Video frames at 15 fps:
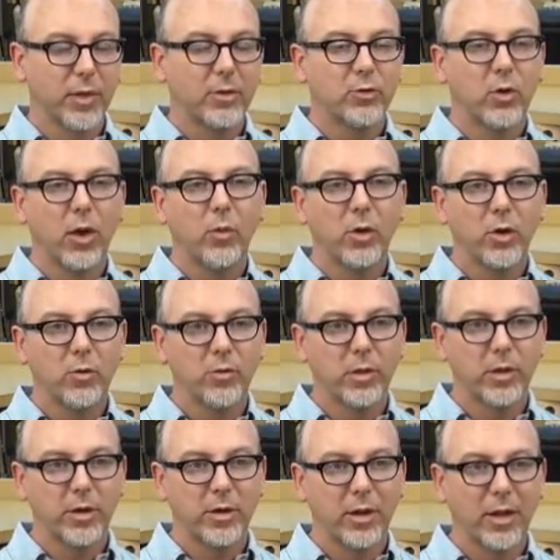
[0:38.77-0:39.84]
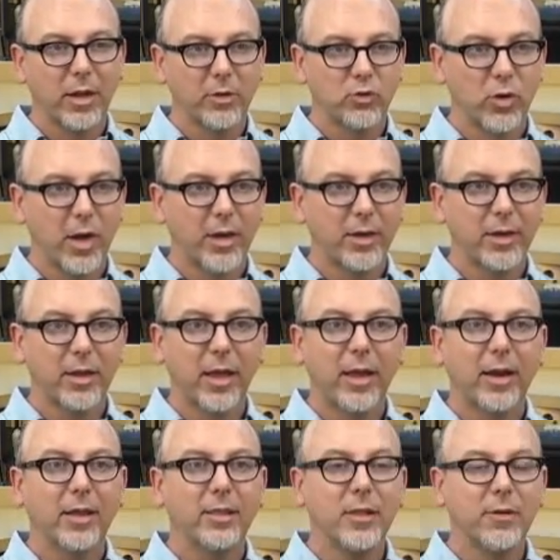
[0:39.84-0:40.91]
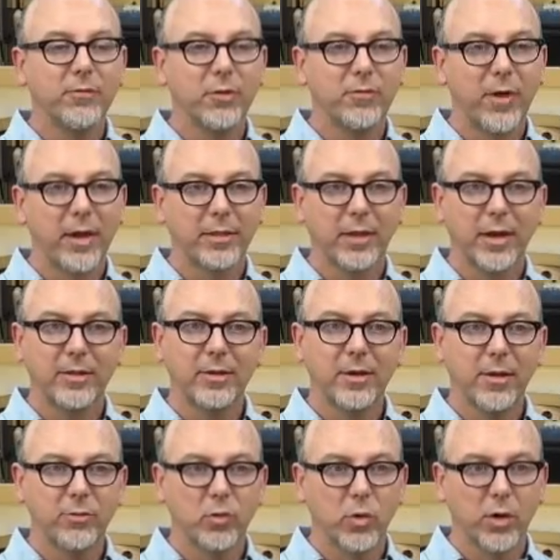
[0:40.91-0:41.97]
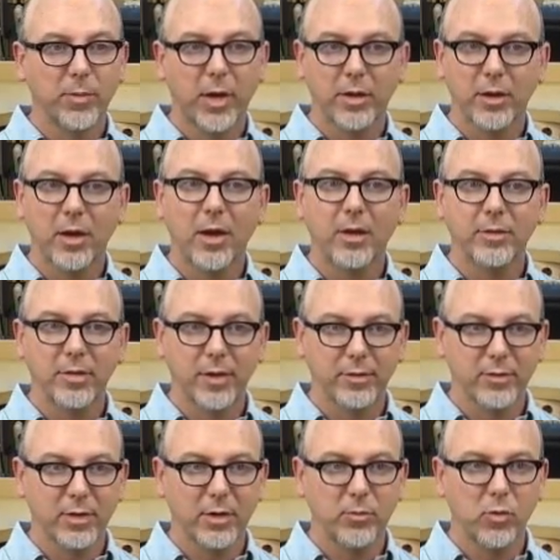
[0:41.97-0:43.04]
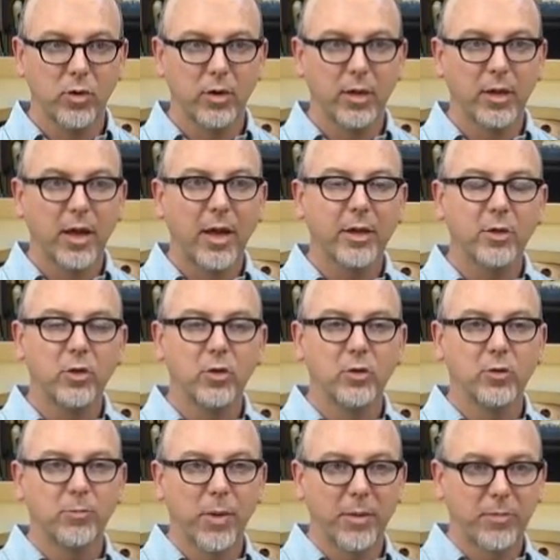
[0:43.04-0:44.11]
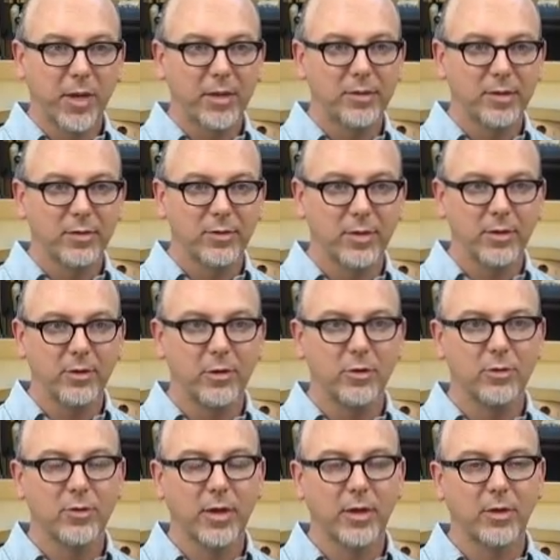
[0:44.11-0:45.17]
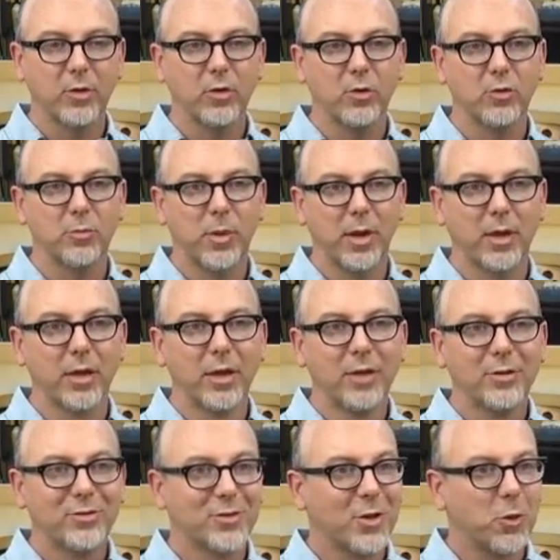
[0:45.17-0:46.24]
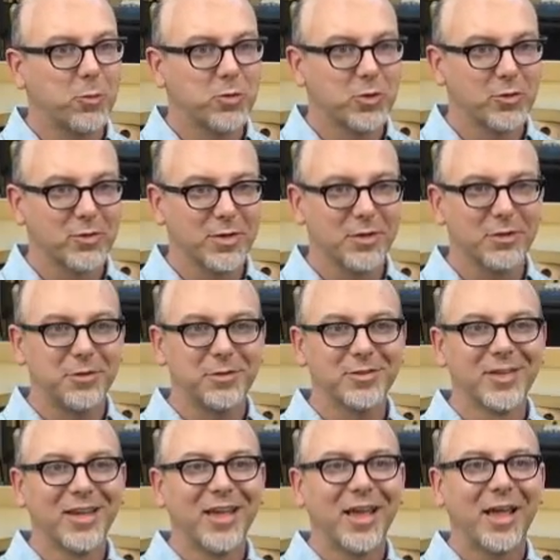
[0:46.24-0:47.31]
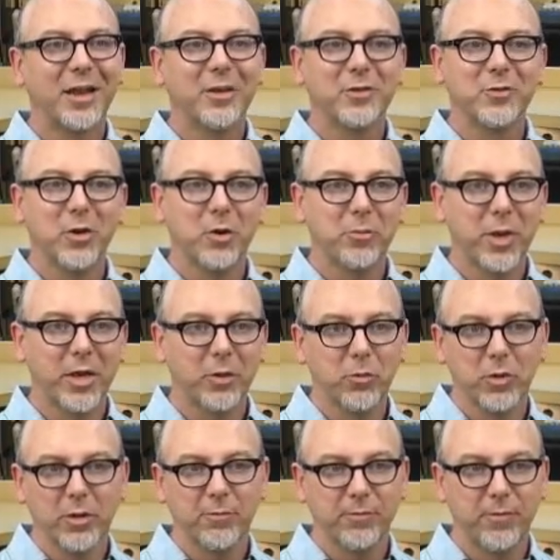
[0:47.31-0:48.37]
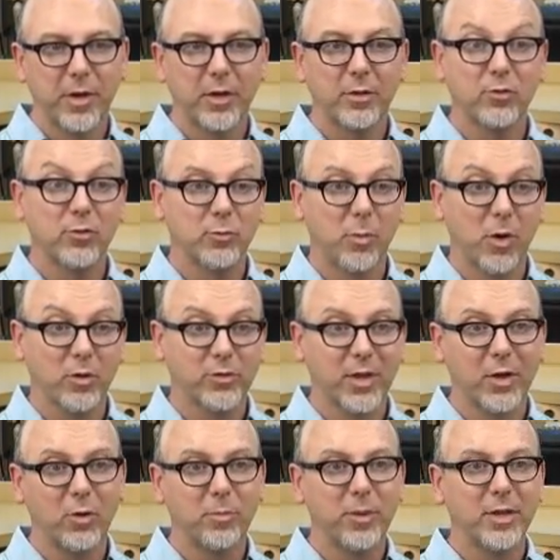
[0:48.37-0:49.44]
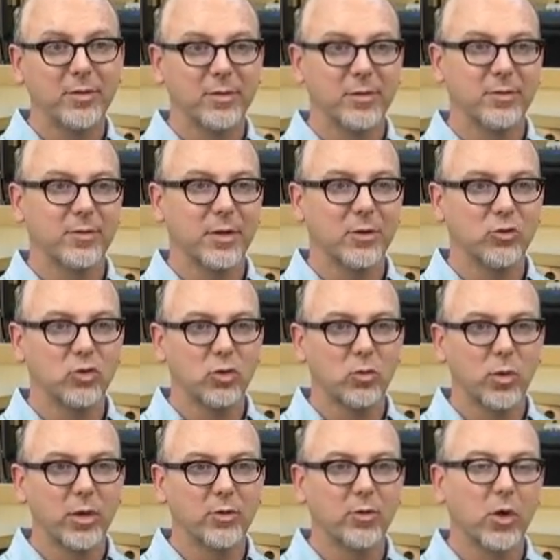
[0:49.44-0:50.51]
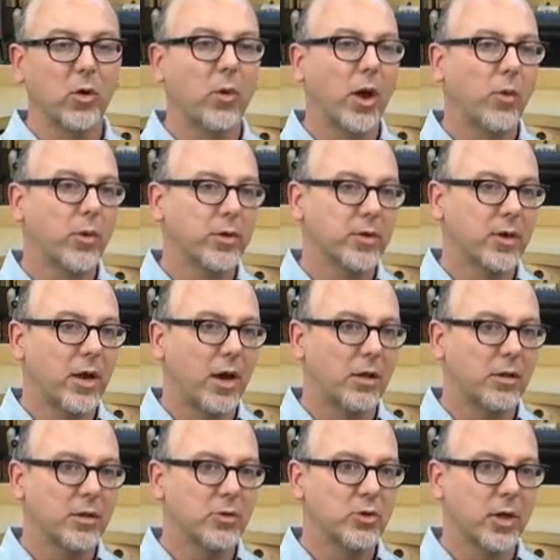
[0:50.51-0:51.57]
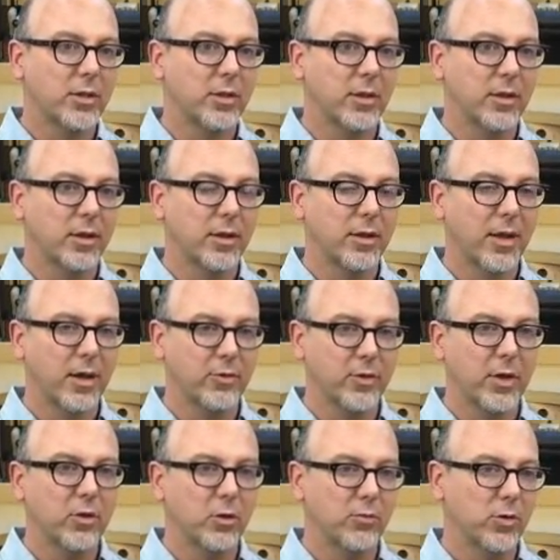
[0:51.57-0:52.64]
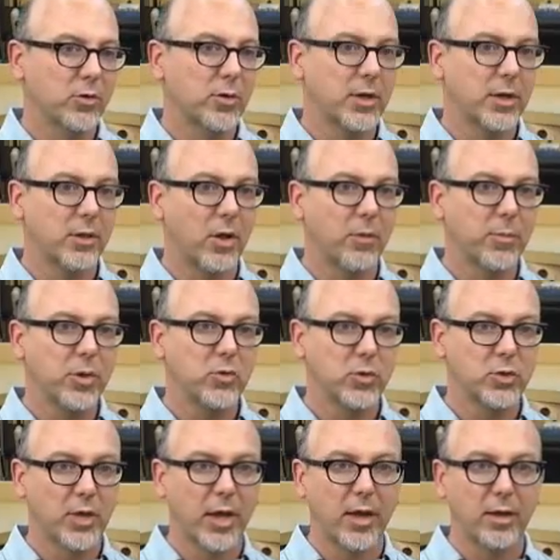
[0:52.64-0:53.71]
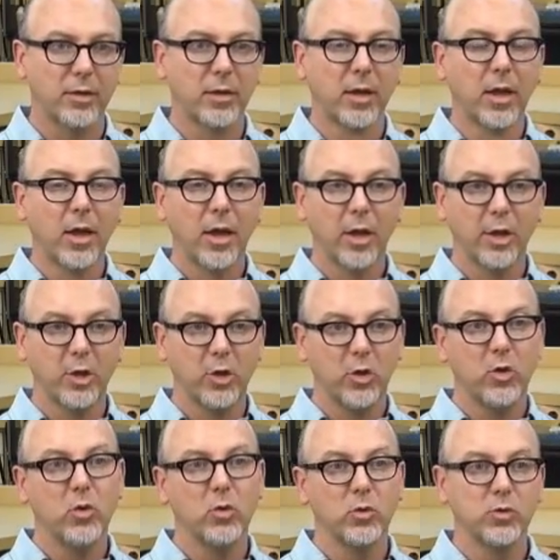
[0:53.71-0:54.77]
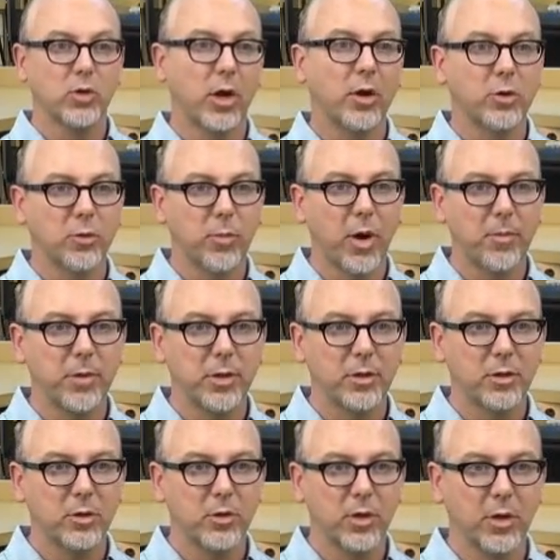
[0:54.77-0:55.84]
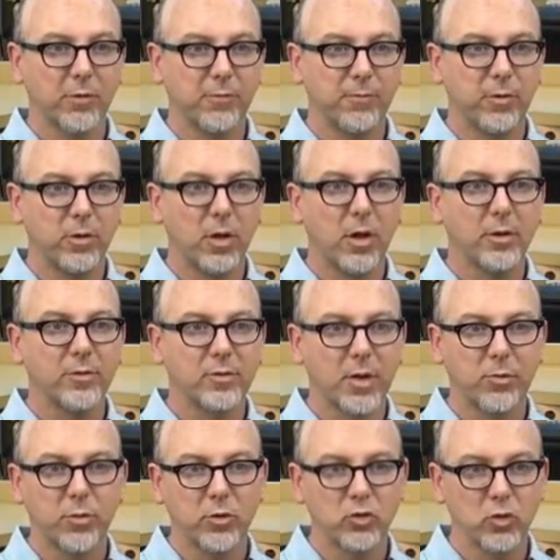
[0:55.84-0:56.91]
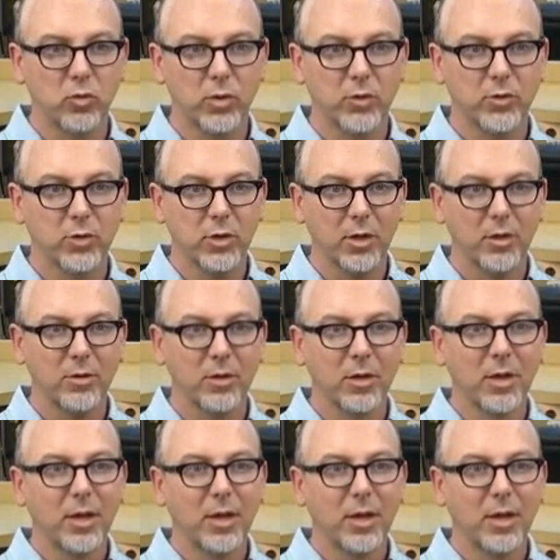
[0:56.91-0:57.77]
So I went over there and I tried it, and I loved the fact that I didn't have to worry about context anymore. I could use my painting skills, I could use my sculpture skills, and I could start making really fun small scale pieces in jewelry. So I went to college at the Cal State University at Long Beach, which had a huge art department, including a full-on separate jewelry studio.